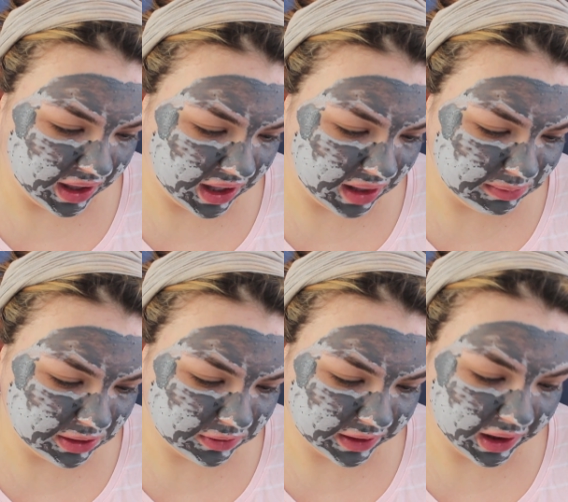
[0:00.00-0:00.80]
Um,
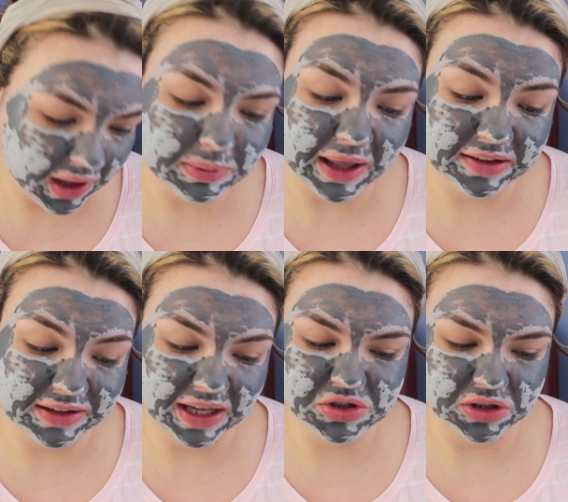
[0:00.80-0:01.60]
use the complex,
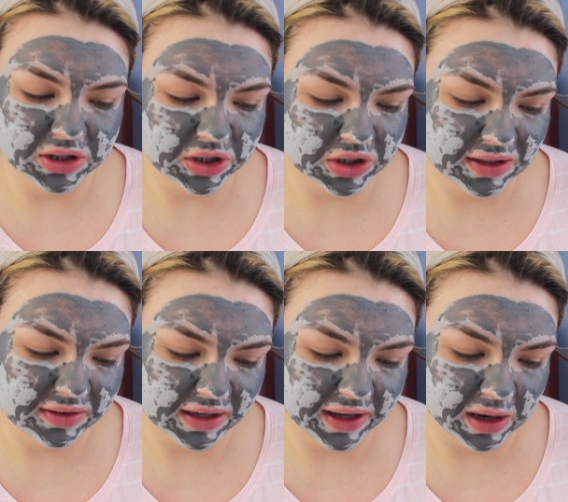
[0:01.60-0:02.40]
natural, occurring
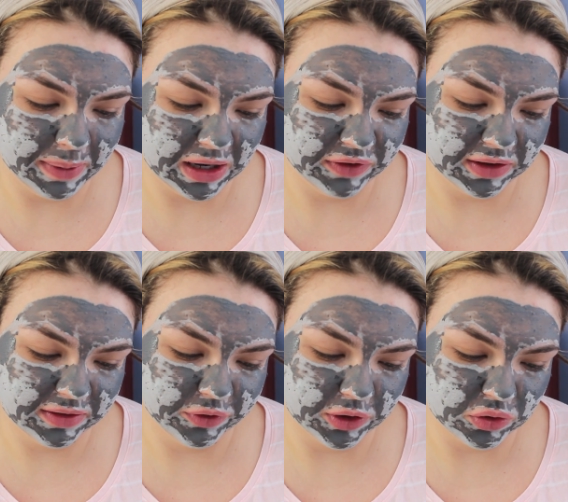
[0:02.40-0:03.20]
skincare
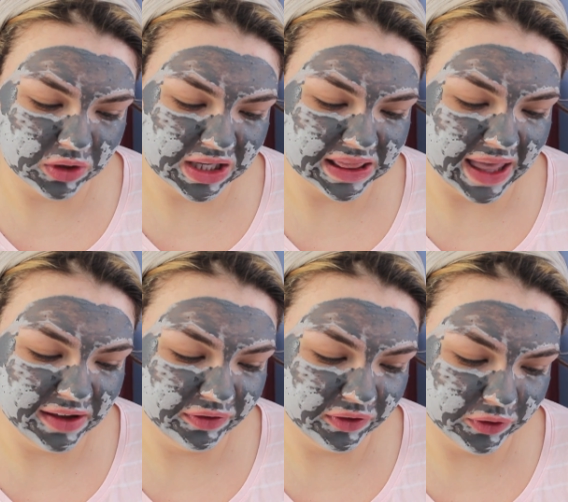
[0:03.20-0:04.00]
benefits for green
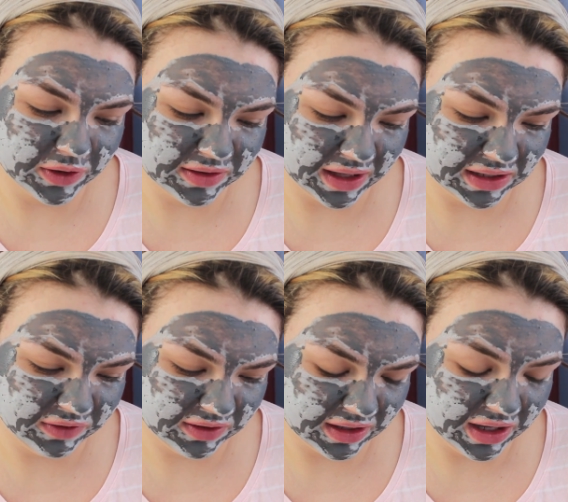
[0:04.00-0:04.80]
life for
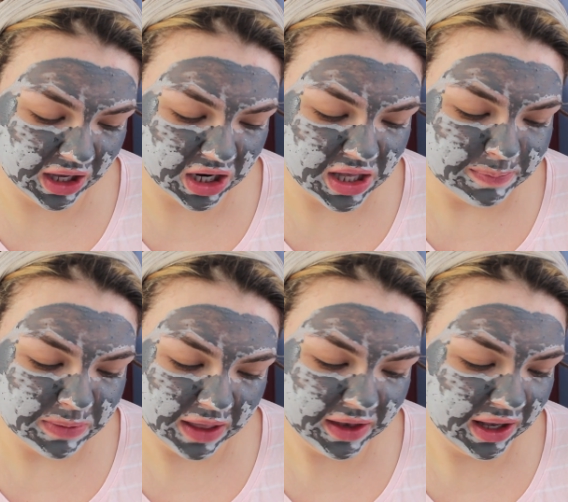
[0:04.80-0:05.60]
scientific skincare.
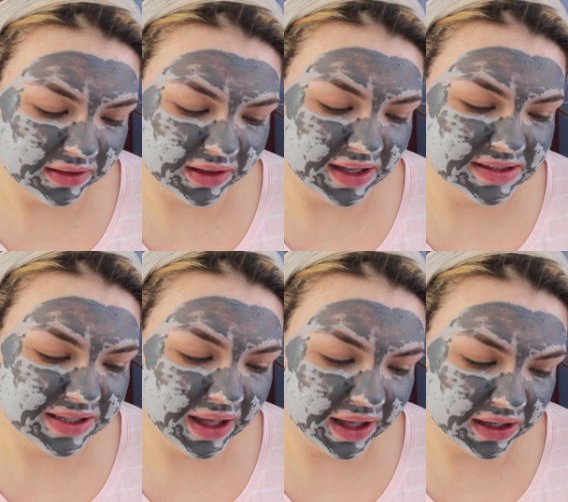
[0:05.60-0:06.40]
And it has a
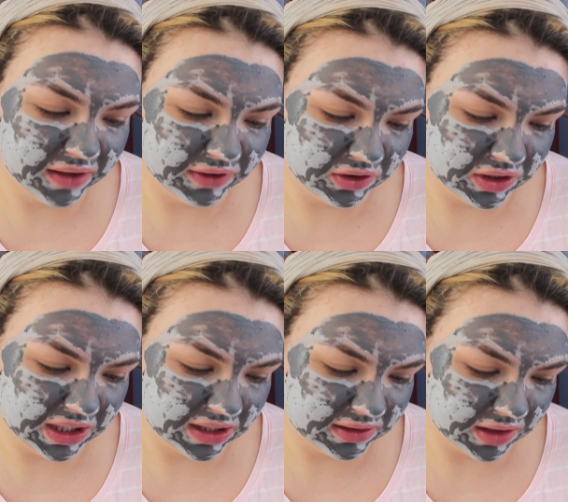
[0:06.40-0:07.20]
ton of
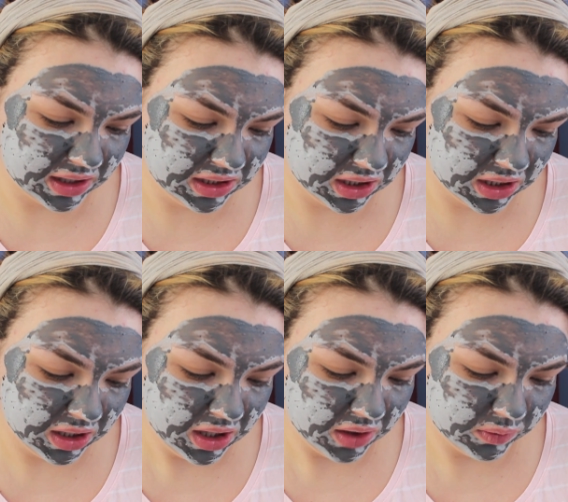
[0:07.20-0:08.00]
ingredients on here,
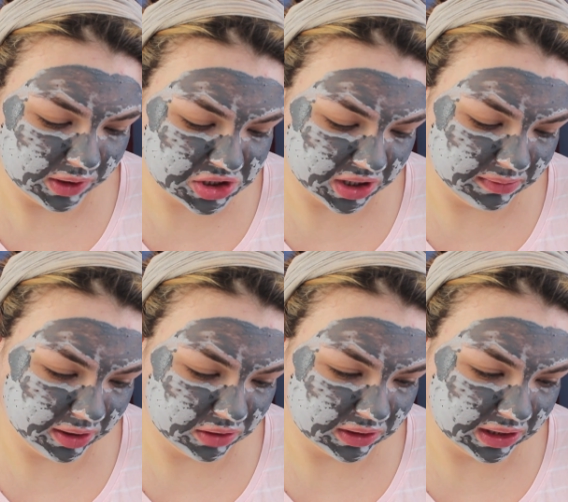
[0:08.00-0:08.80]
which um,
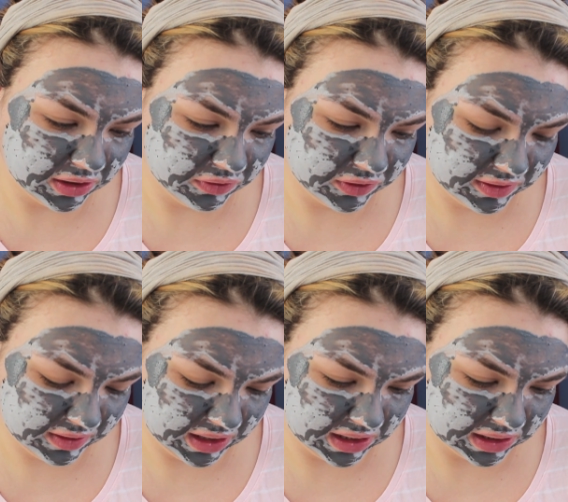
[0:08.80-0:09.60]
are really good for the
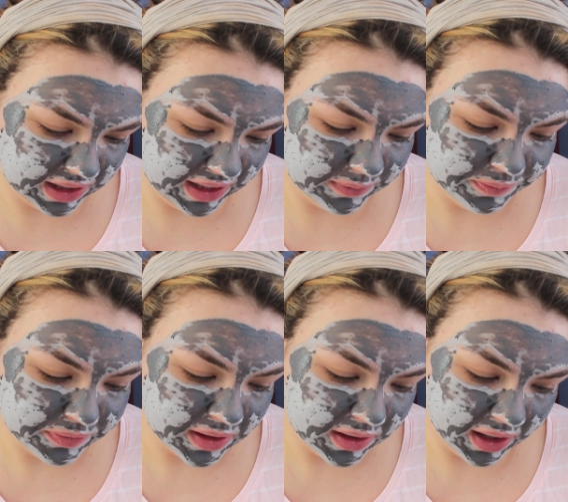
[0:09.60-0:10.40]
skin, like
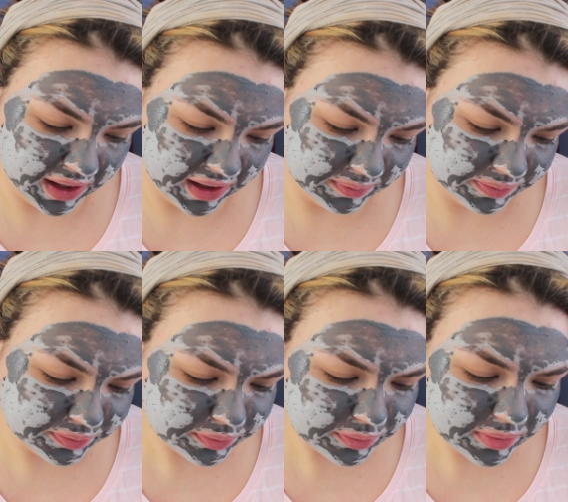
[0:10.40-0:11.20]
um,